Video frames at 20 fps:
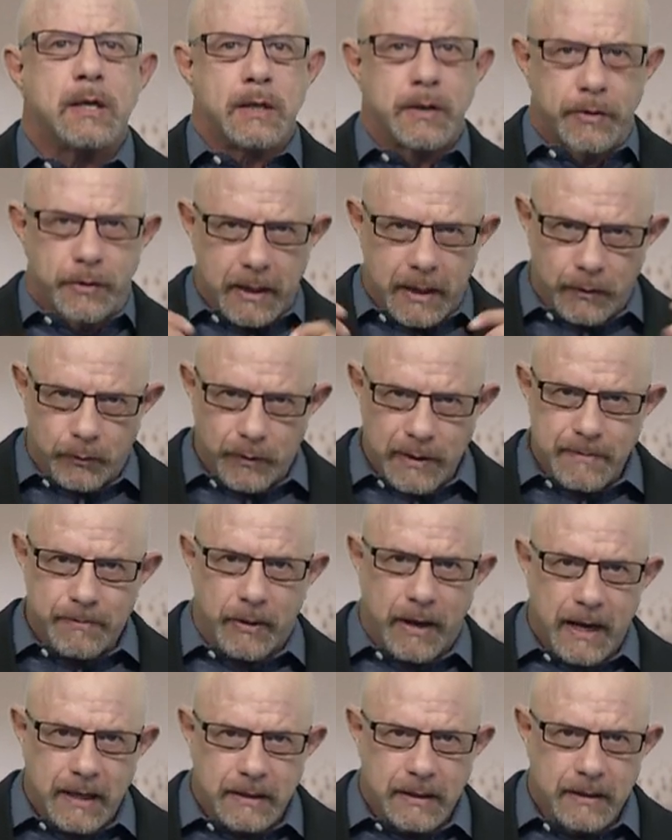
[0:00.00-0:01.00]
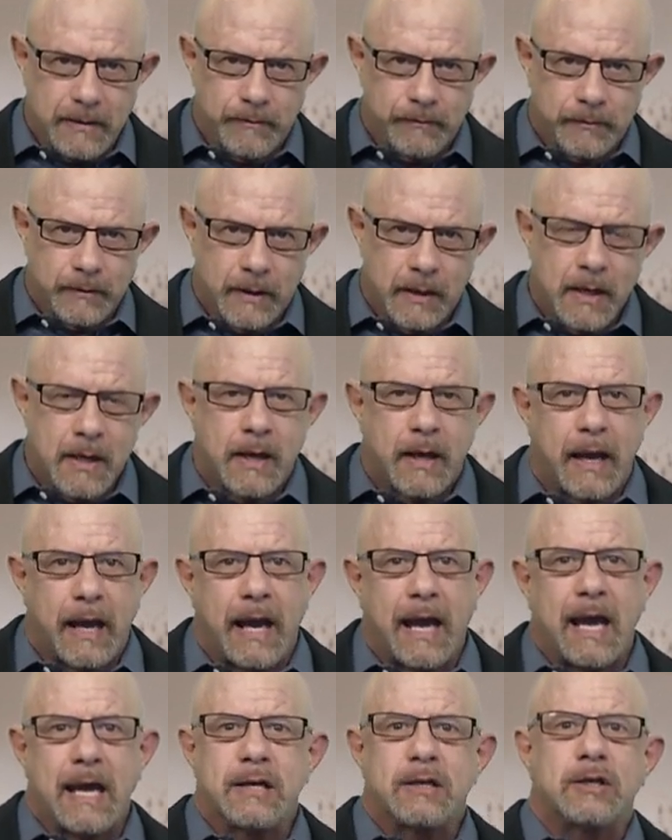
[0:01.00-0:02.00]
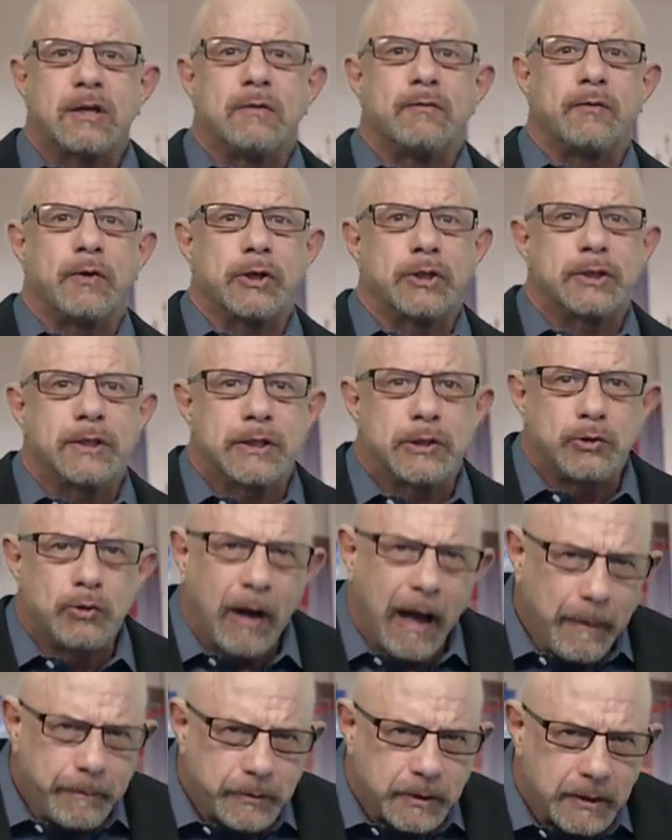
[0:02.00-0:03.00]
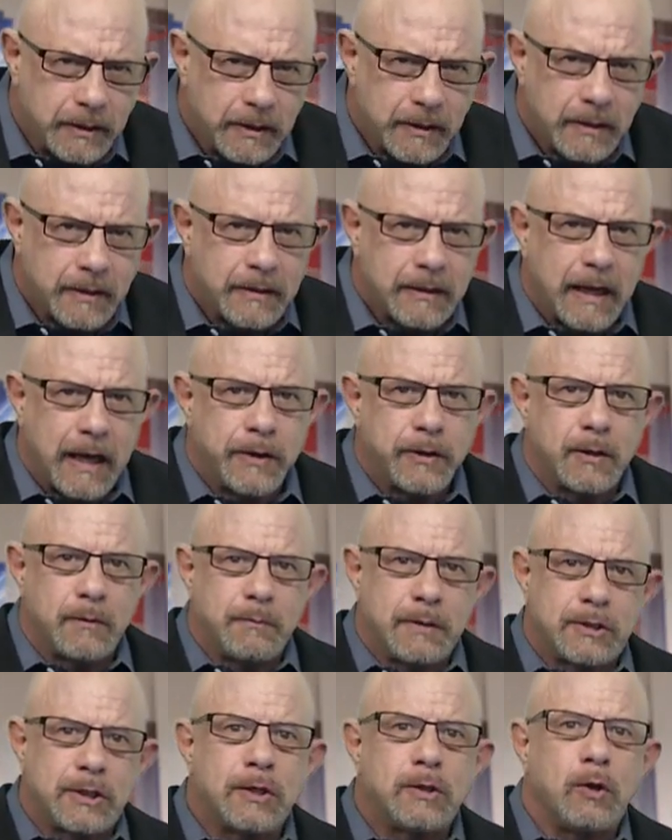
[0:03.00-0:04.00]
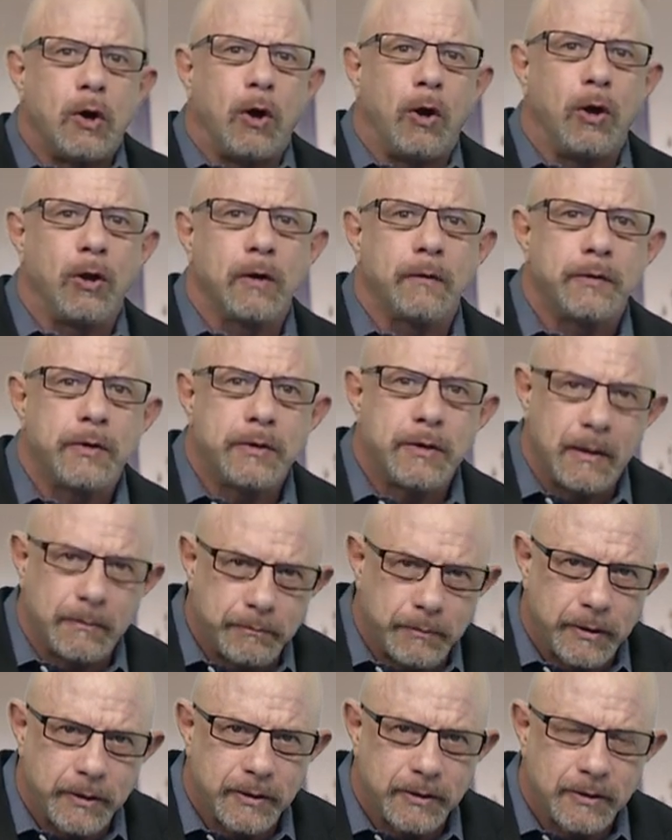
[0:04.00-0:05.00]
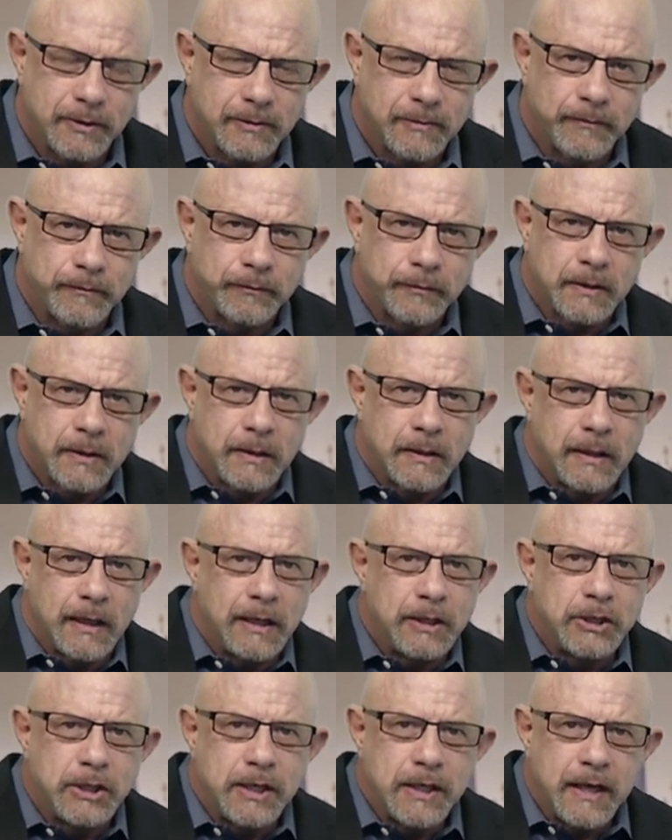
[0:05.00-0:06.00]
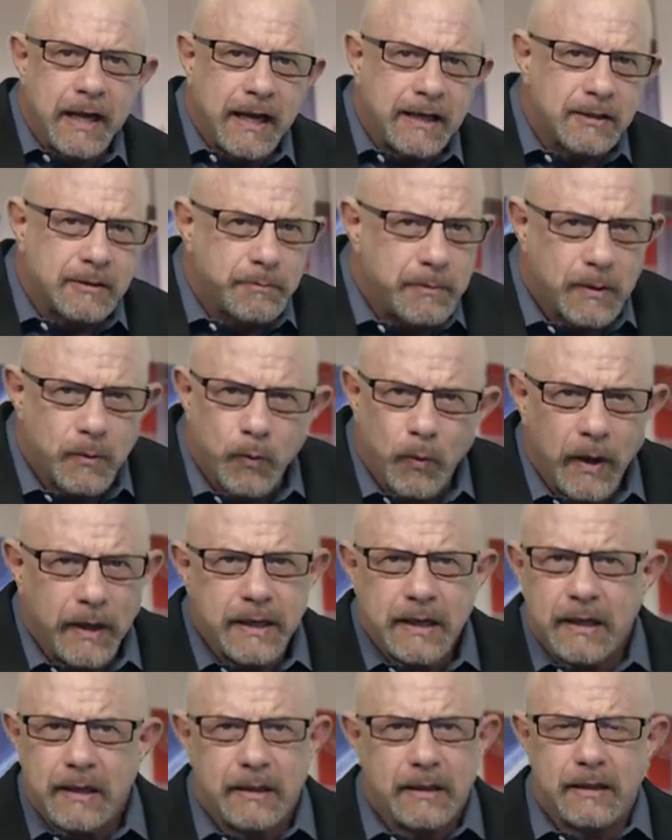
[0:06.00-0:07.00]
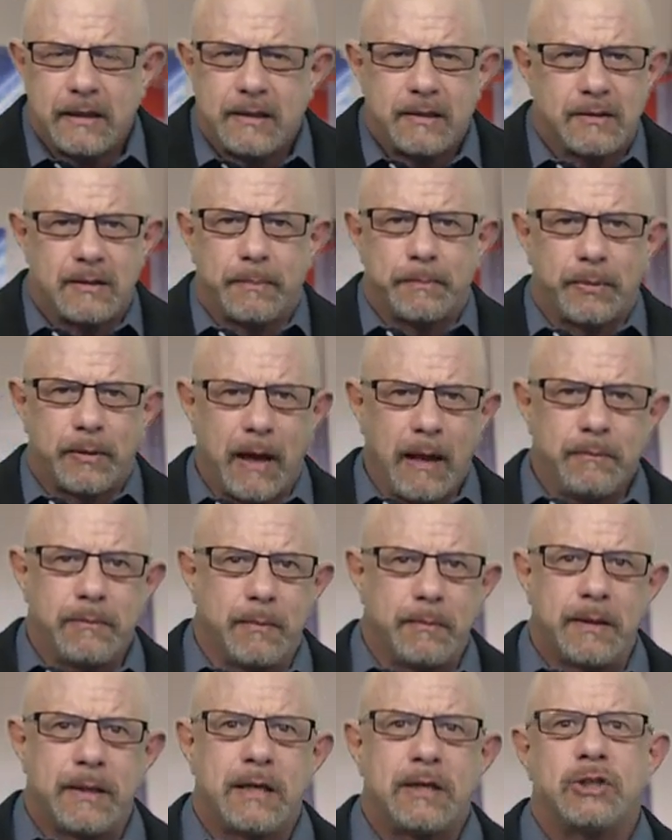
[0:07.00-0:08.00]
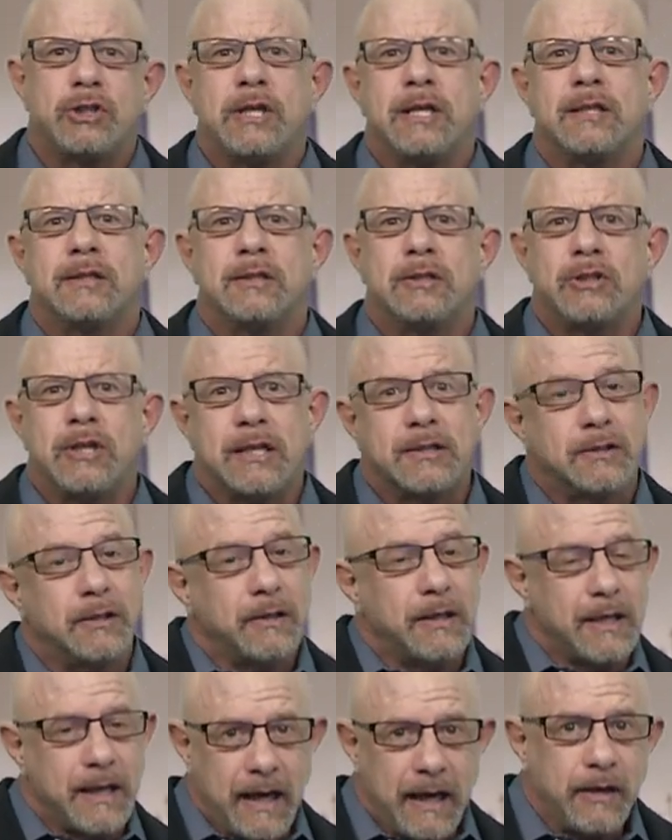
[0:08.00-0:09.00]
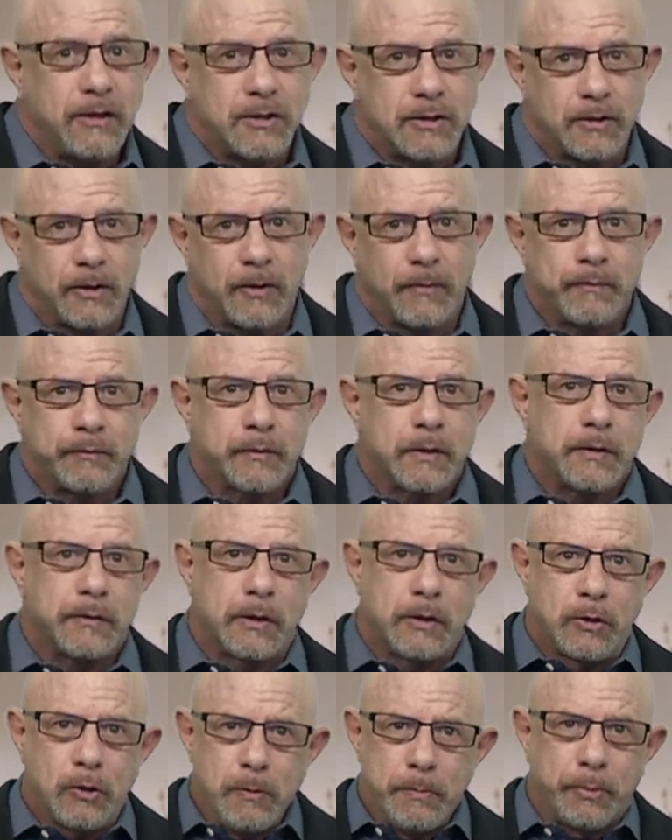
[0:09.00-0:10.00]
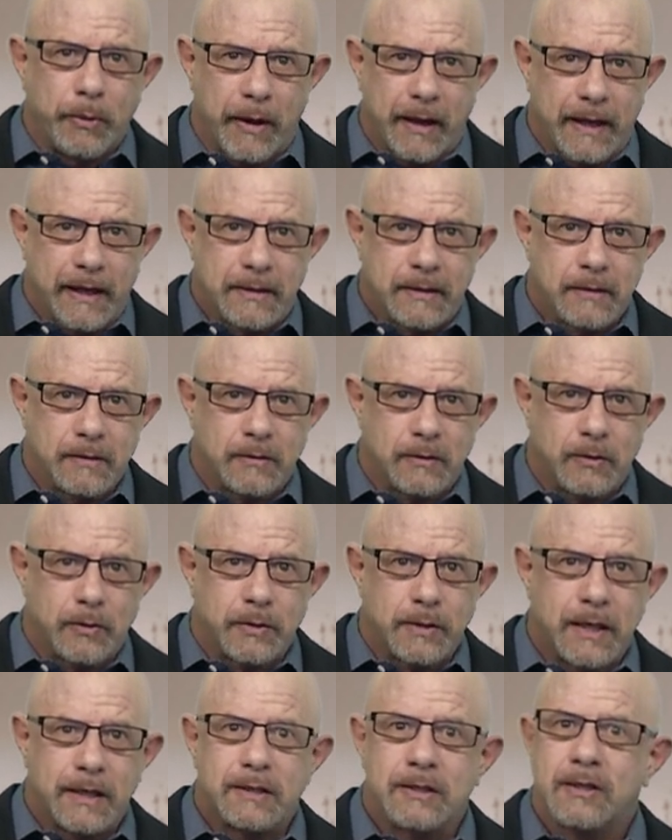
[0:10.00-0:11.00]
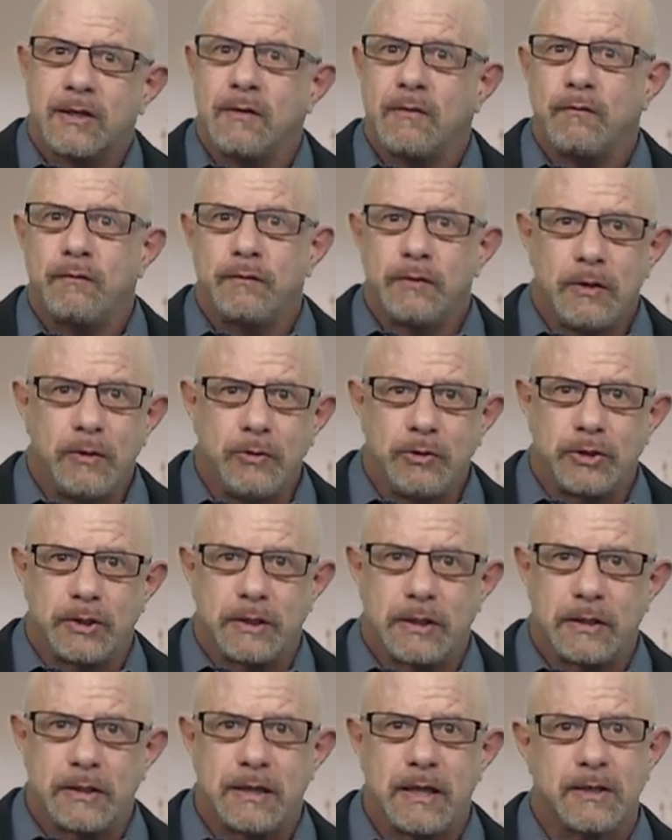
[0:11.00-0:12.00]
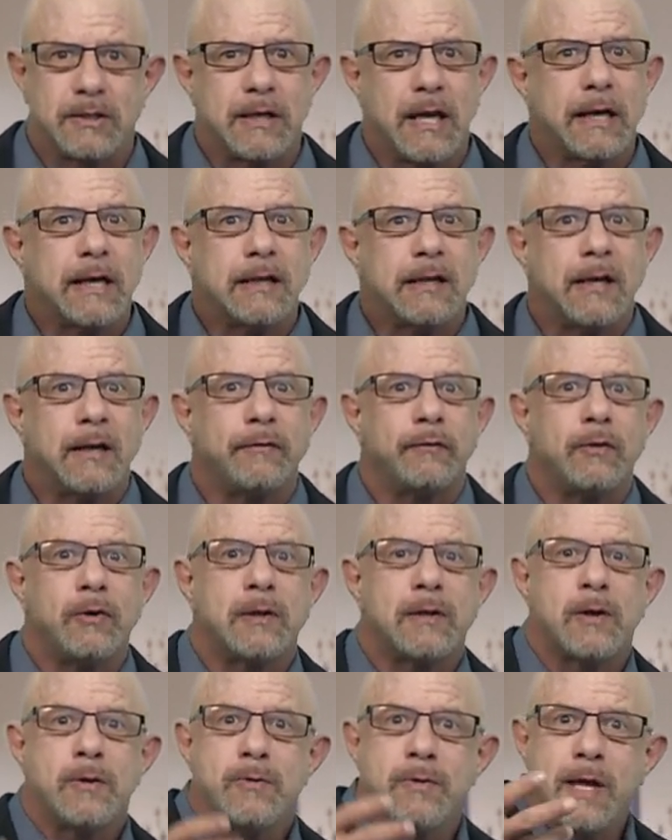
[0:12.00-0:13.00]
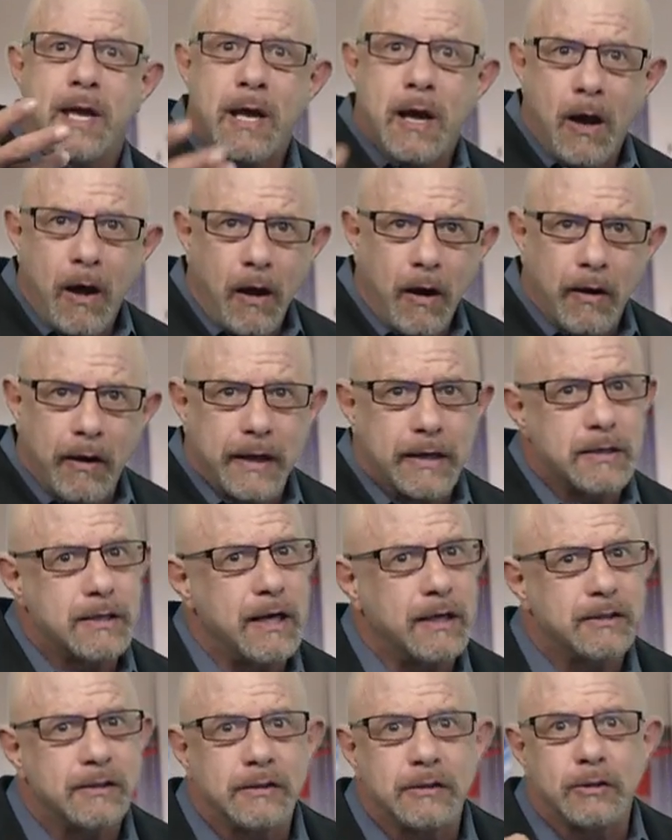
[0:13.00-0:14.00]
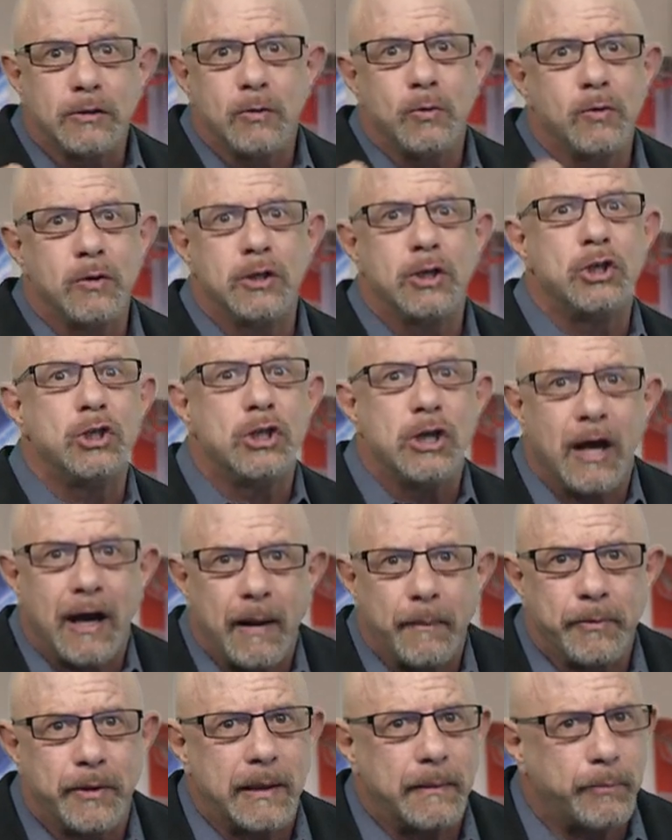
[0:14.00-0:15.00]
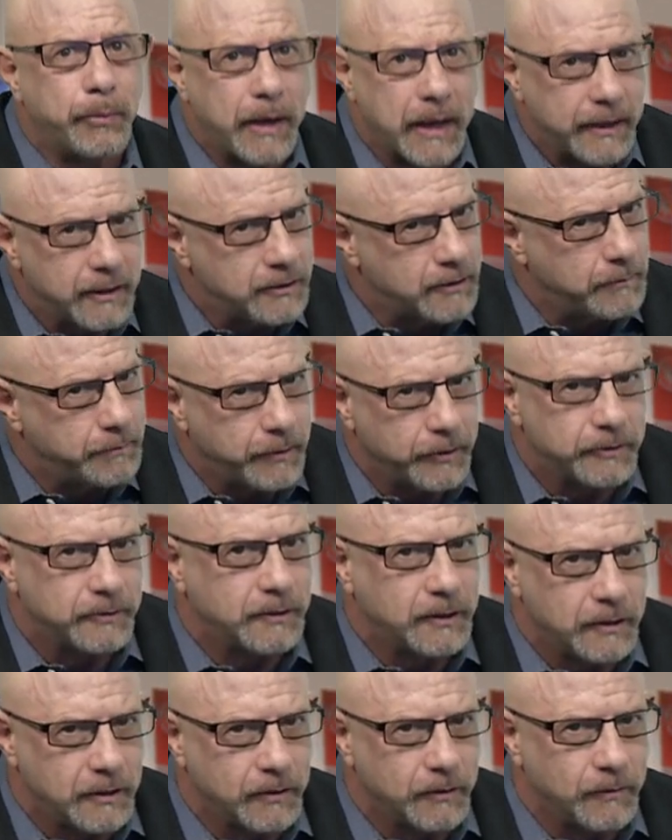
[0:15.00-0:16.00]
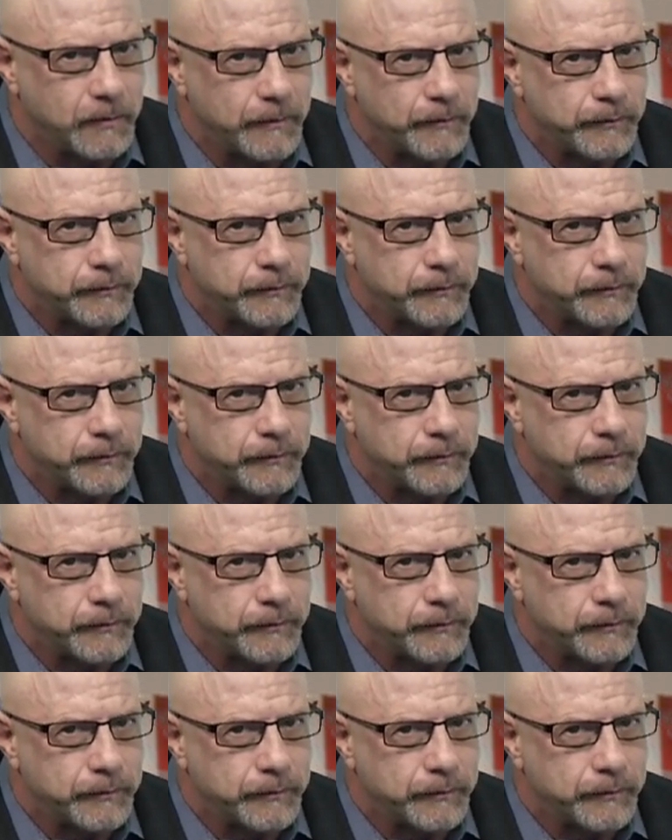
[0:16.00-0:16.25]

They rebranded, and conversion is dropped, and they're missing all of their numbers. And she asked me, what is the problem? And then she suggested the answer. The new brand creates confusion, does not identify who they are, and doesn't do the job that a brand is supposed to do.